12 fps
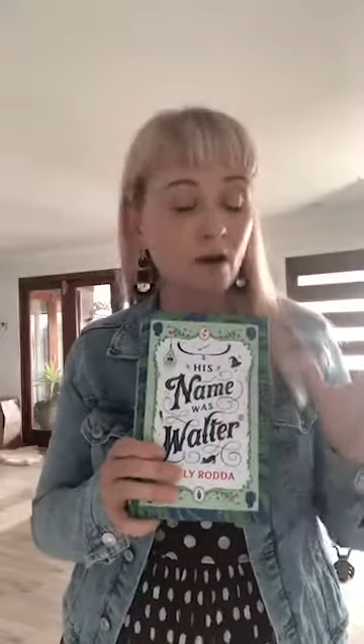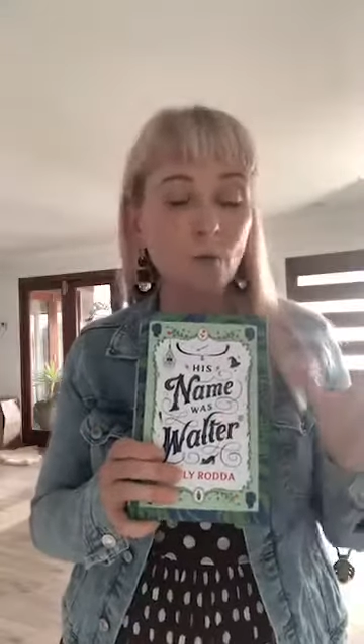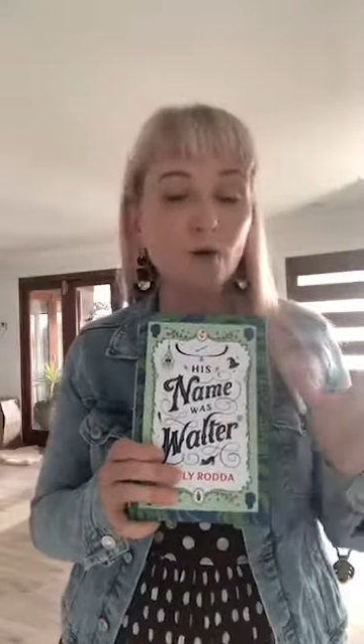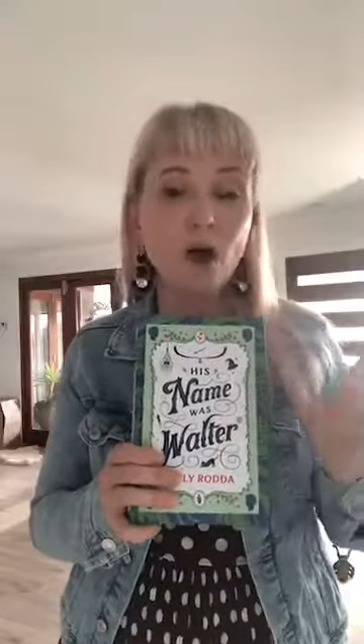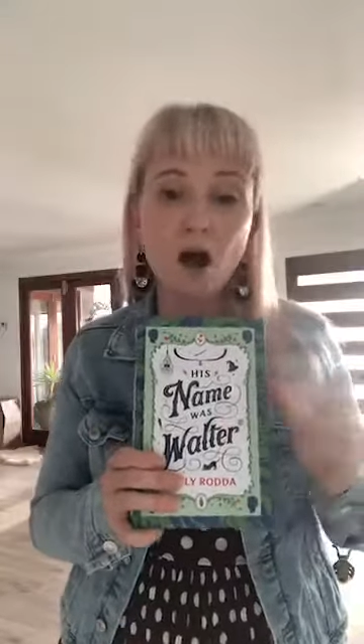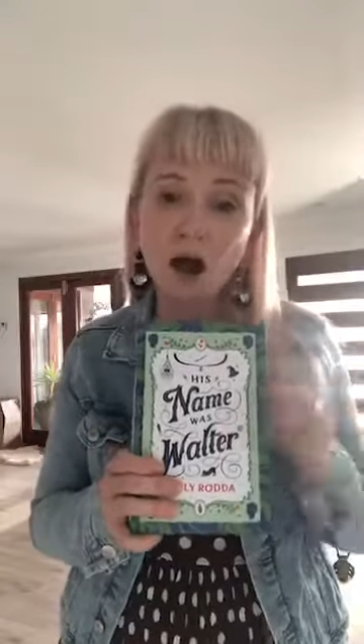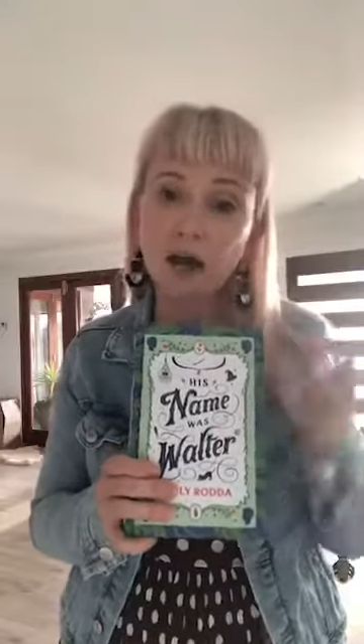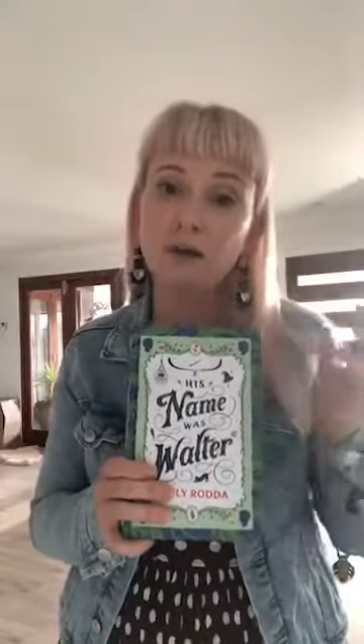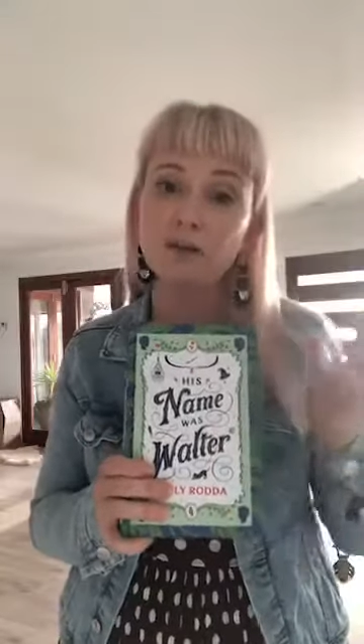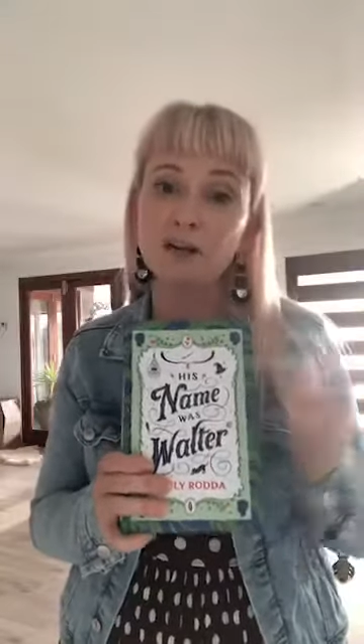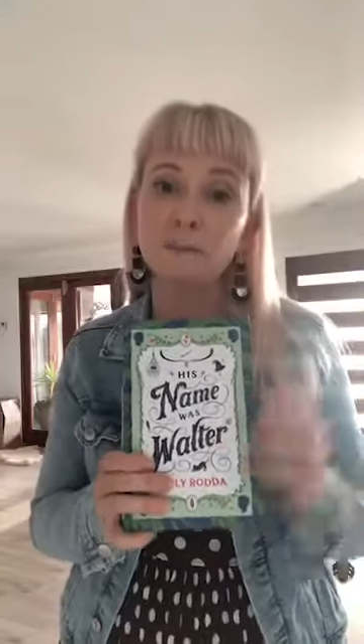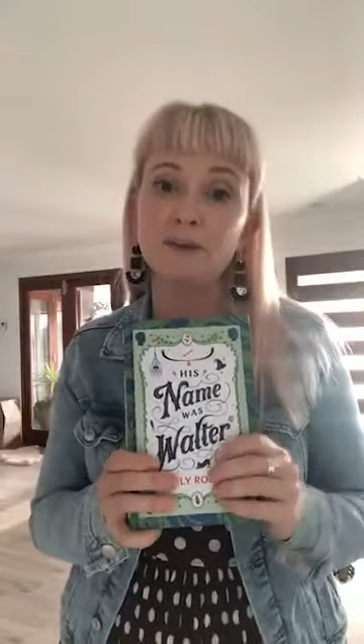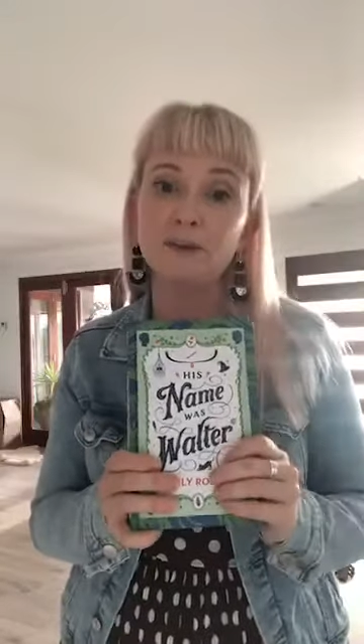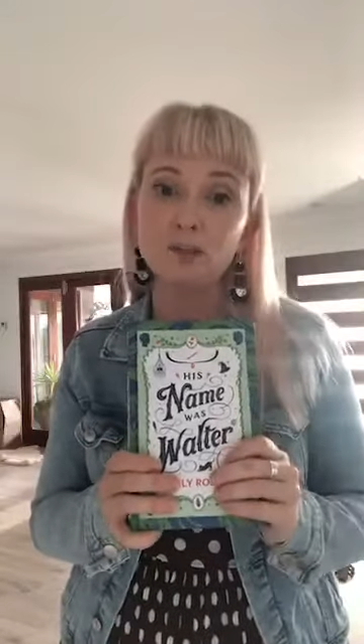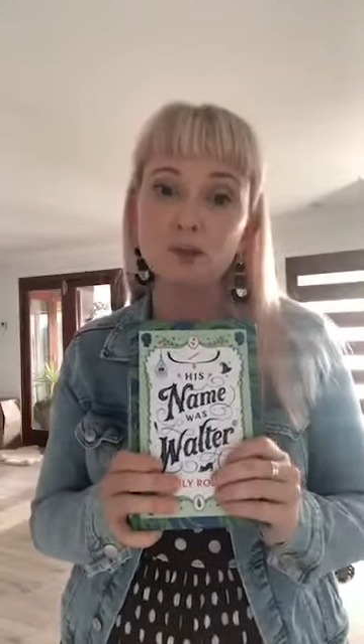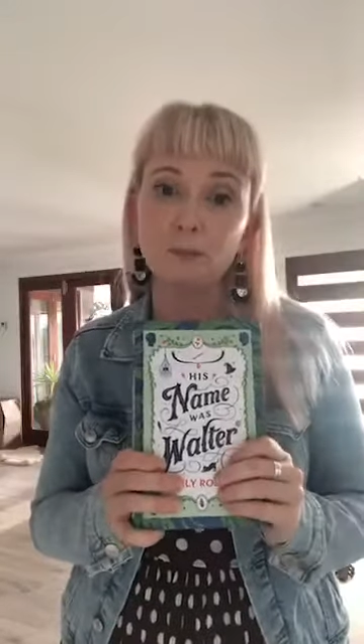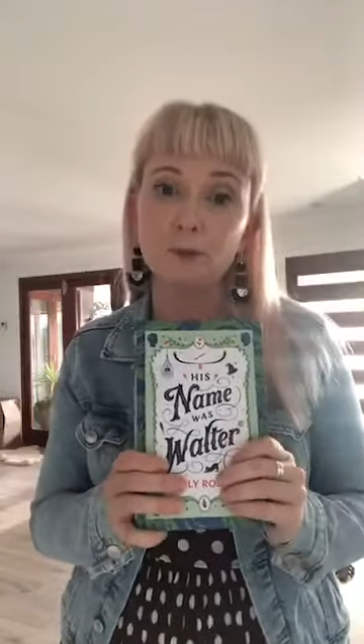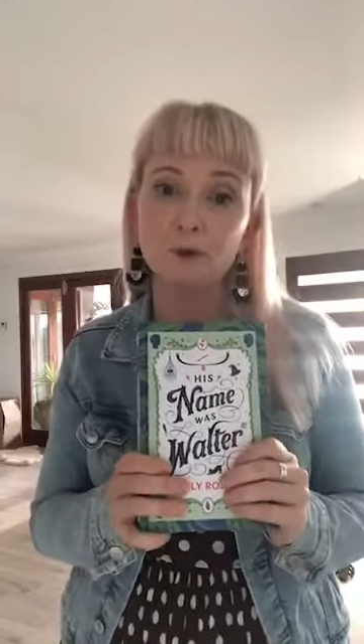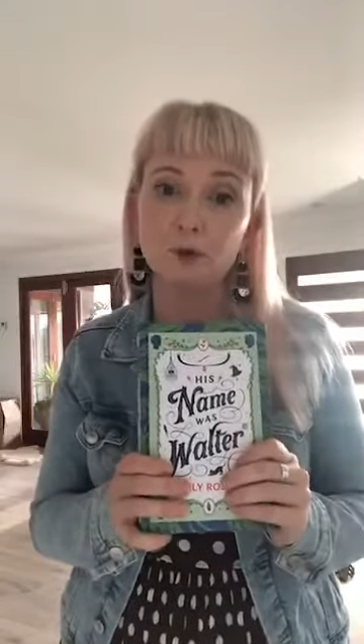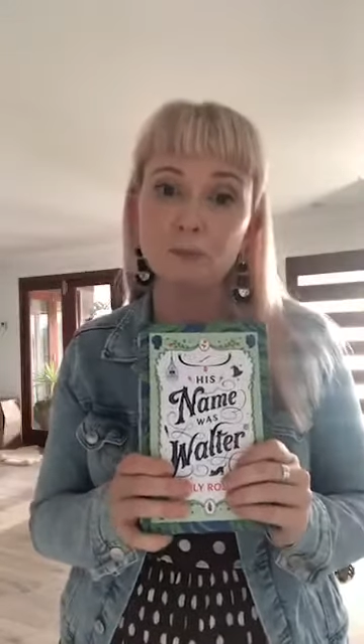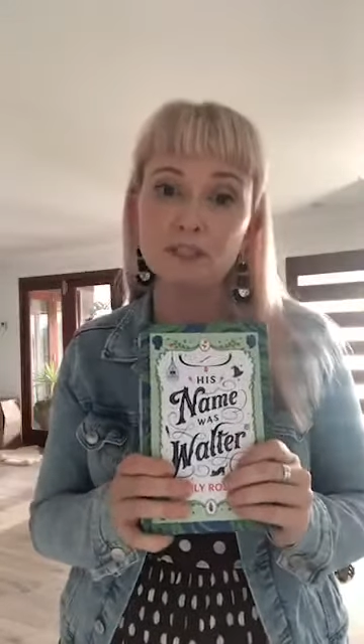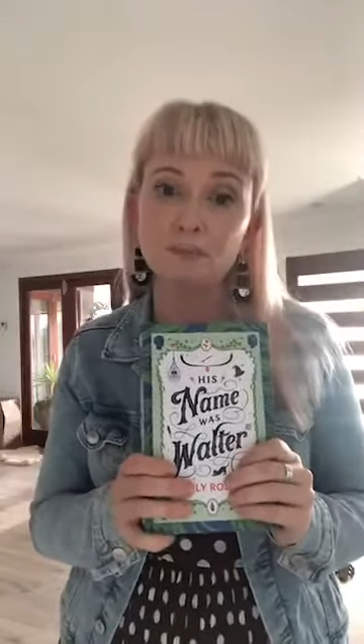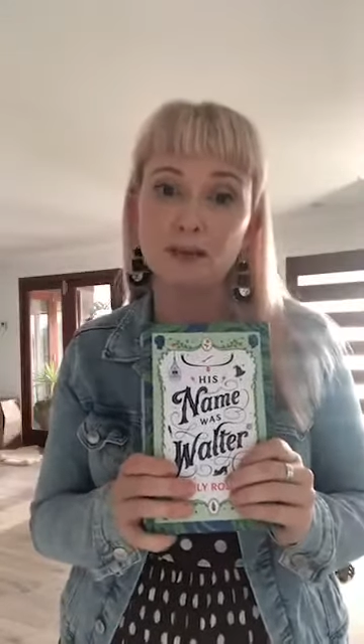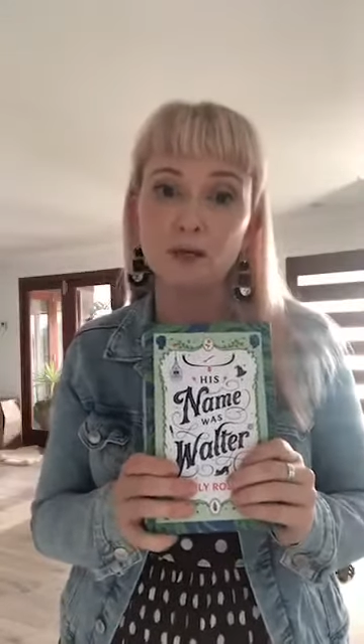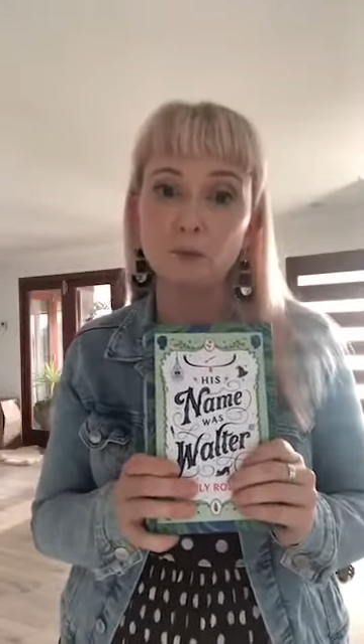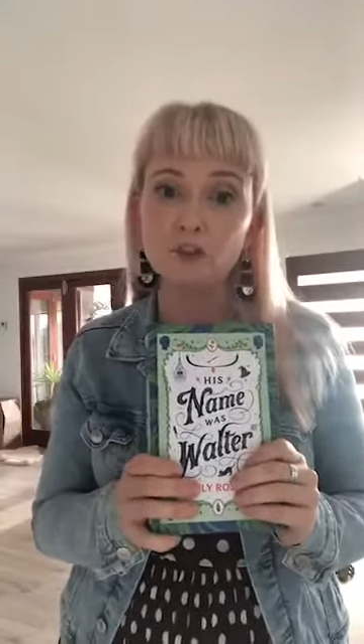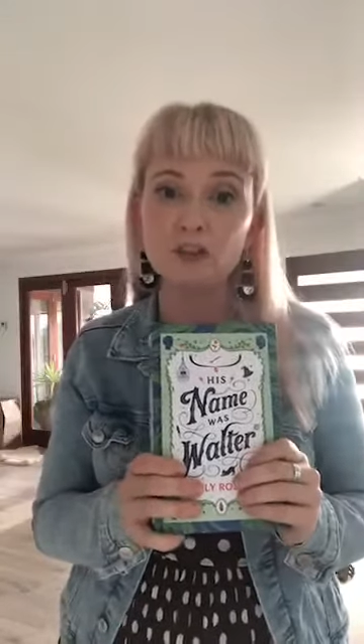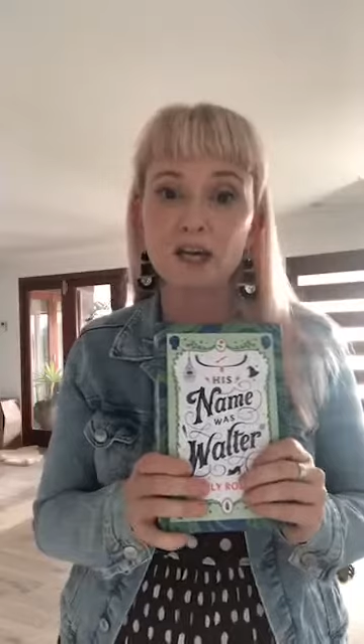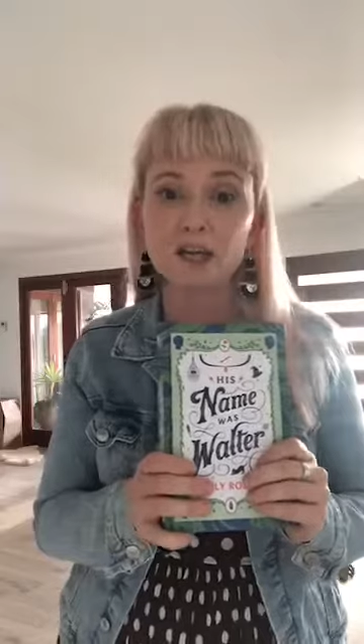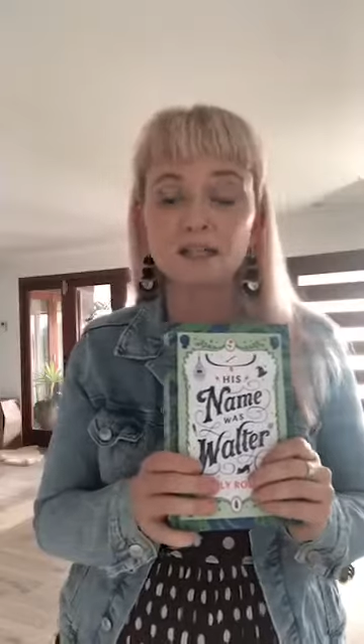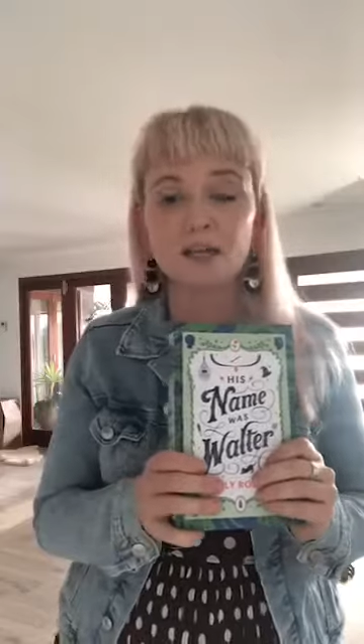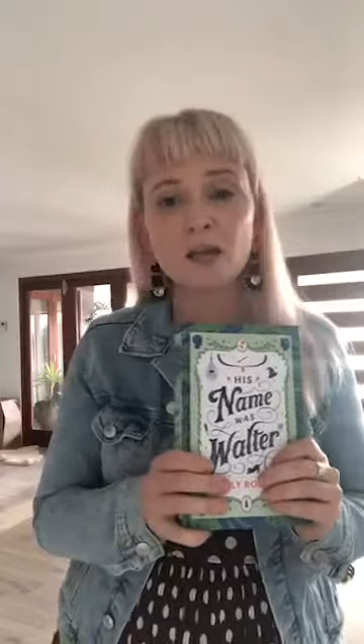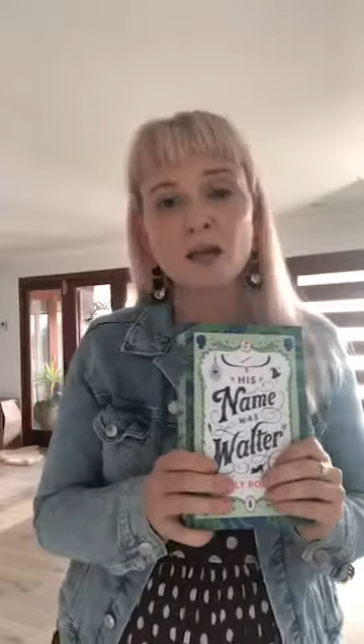I would highly recommend The Shop at Hooper's Bend, which has